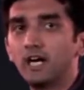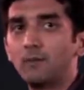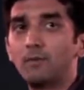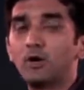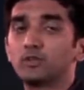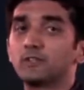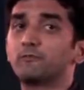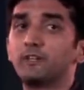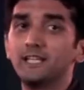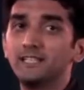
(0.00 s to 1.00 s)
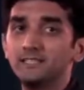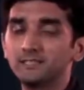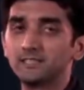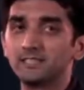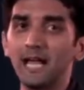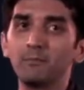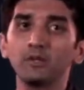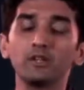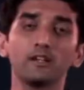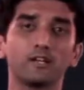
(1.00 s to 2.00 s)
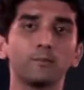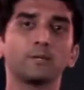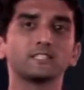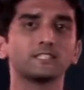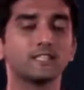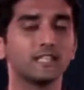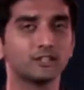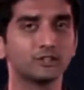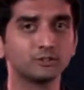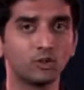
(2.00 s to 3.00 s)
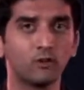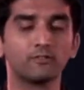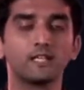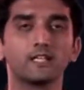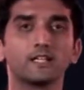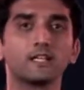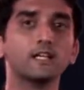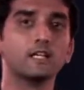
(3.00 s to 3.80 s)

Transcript: about various tabular representations of data.